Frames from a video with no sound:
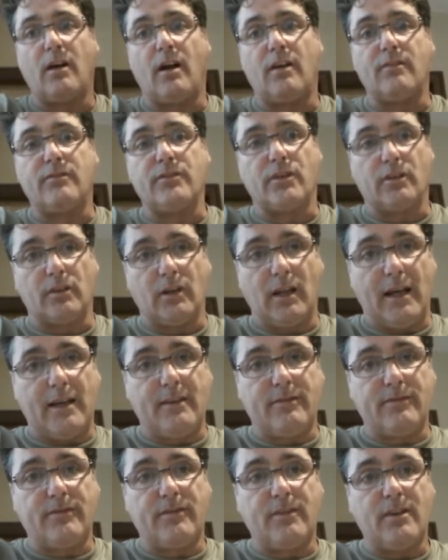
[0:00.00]
of your
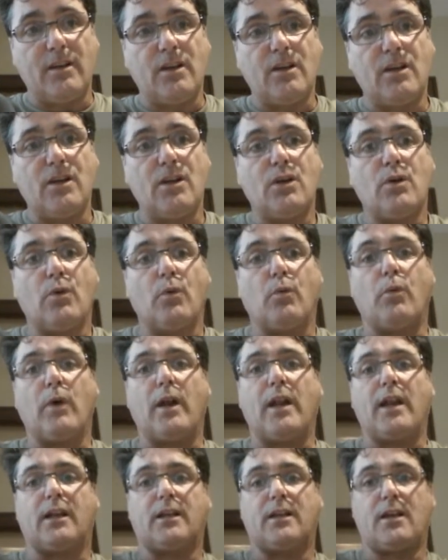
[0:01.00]
life
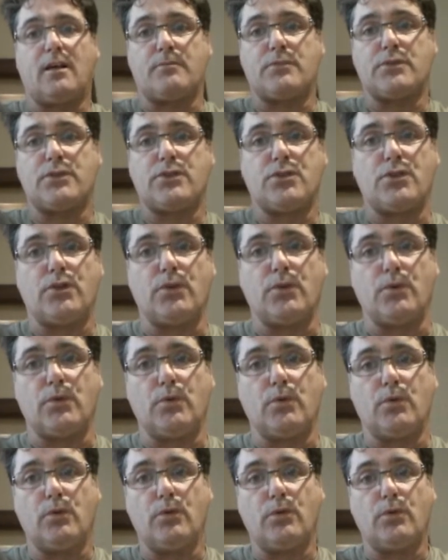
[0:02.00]
when it comes
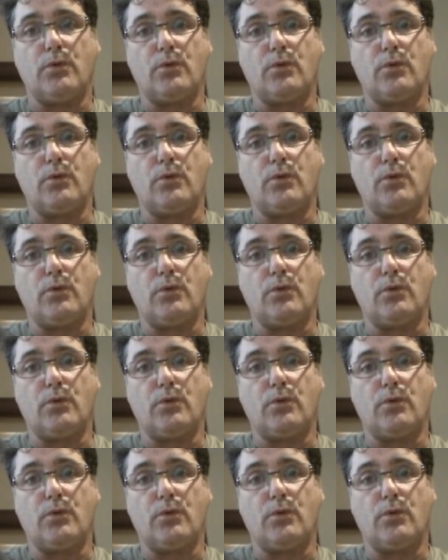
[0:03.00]
to